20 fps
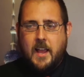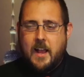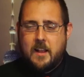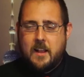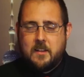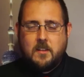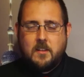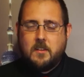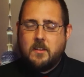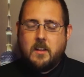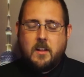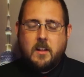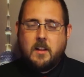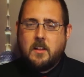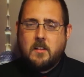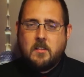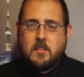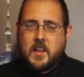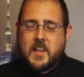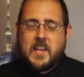
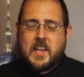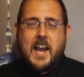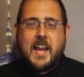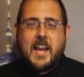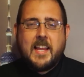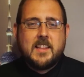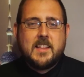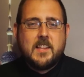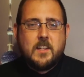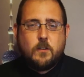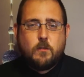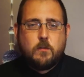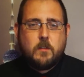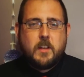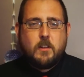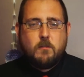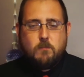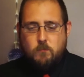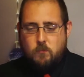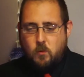The guy
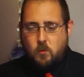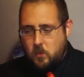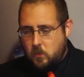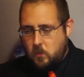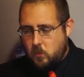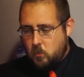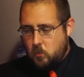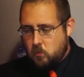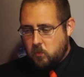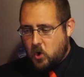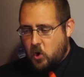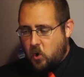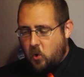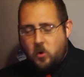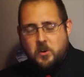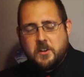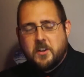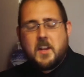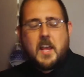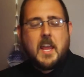literally
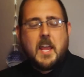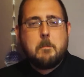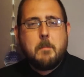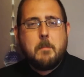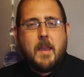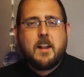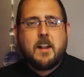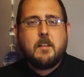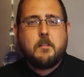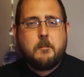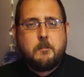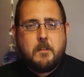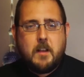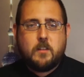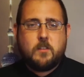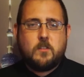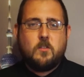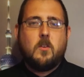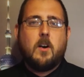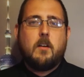recorded a
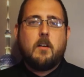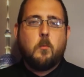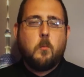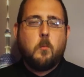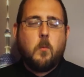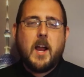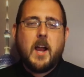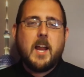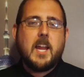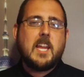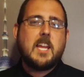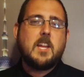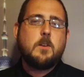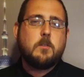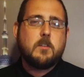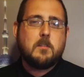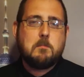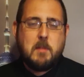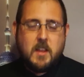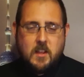manifesto of why he
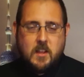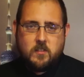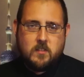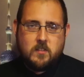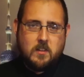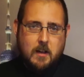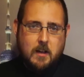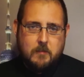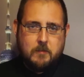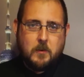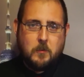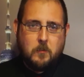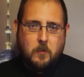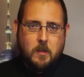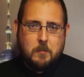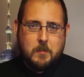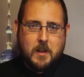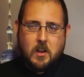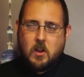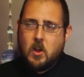was pissed off at
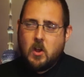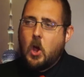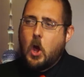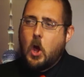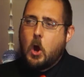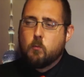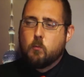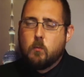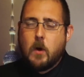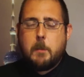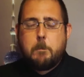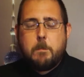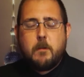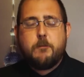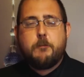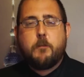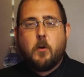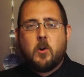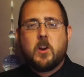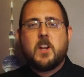women right
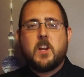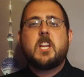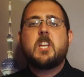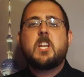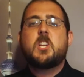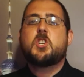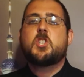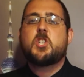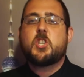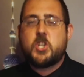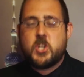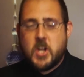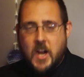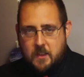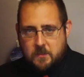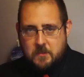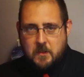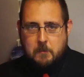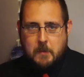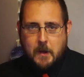before he
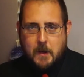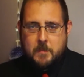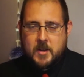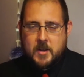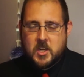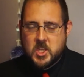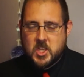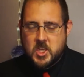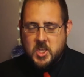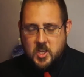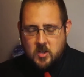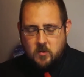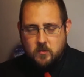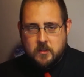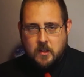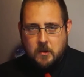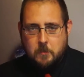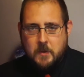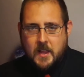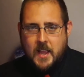shot them up and
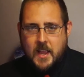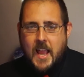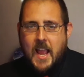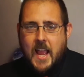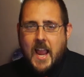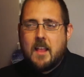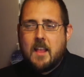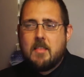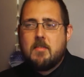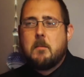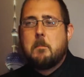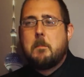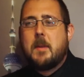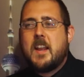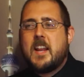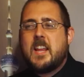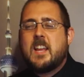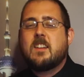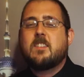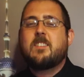killed them, and the
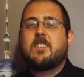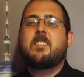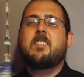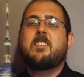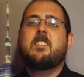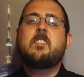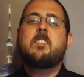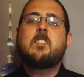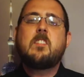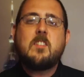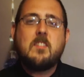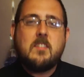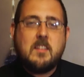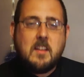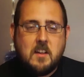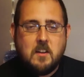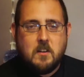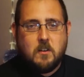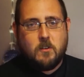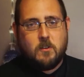media
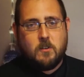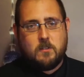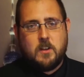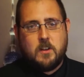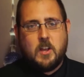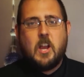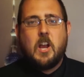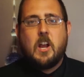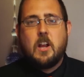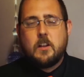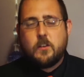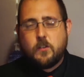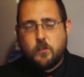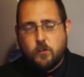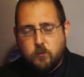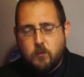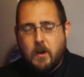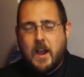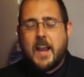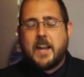still
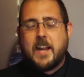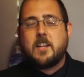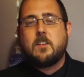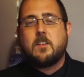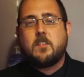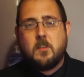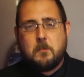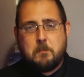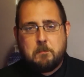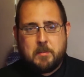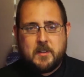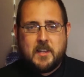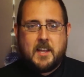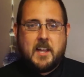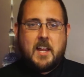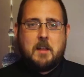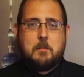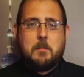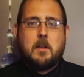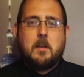tried to
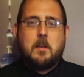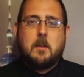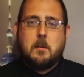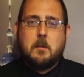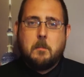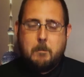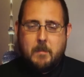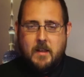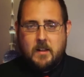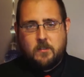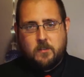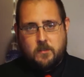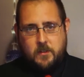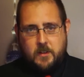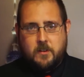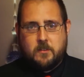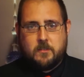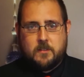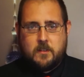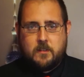blame mental
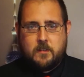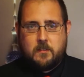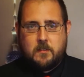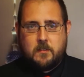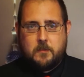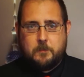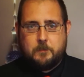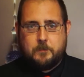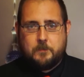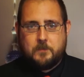illness.